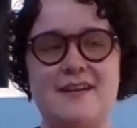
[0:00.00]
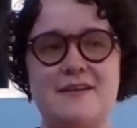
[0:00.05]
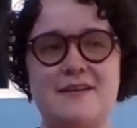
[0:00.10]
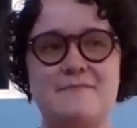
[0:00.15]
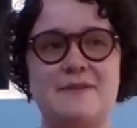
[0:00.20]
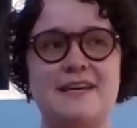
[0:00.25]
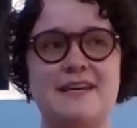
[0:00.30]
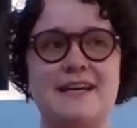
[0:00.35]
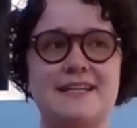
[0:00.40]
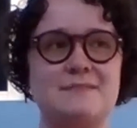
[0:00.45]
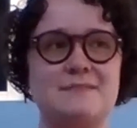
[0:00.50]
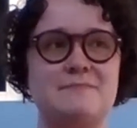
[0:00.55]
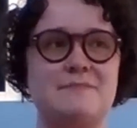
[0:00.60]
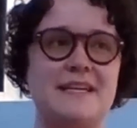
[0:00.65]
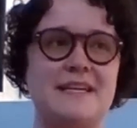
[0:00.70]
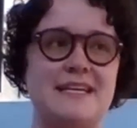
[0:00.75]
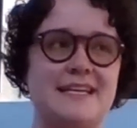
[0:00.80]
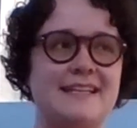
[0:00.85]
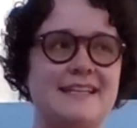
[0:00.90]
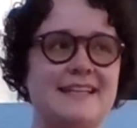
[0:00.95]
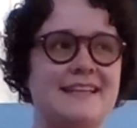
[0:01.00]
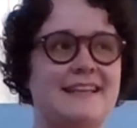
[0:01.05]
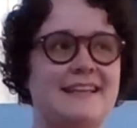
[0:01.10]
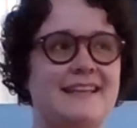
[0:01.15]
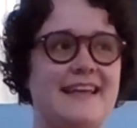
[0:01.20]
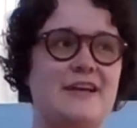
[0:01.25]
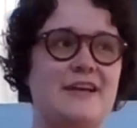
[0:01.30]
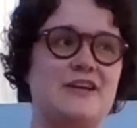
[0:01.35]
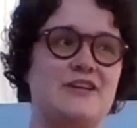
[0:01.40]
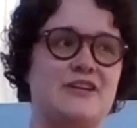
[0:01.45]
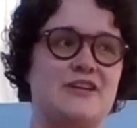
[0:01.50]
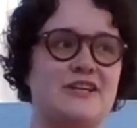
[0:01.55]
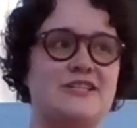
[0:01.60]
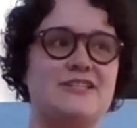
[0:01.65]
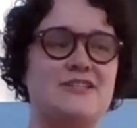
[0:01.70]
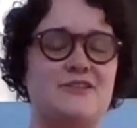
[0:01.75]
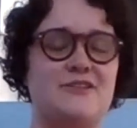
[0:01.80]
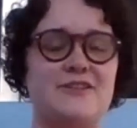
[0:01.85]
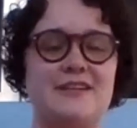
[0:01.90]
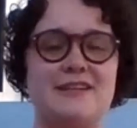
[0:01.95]
Because being a good
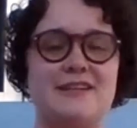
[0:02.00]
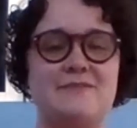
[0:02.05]
student,